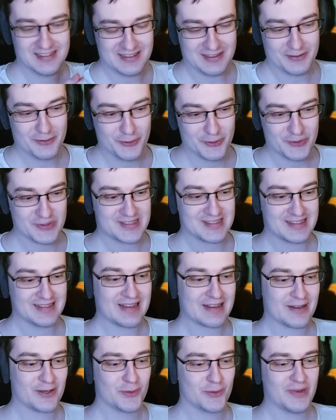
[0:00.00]
use
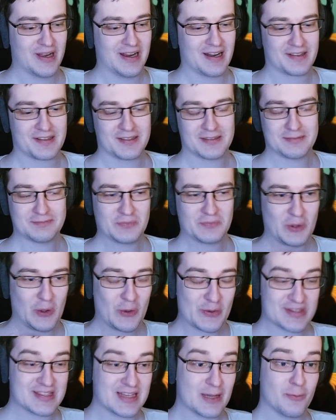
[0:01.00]
Cenarius ward
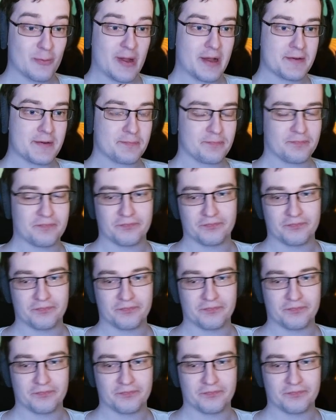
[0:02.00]
on someone,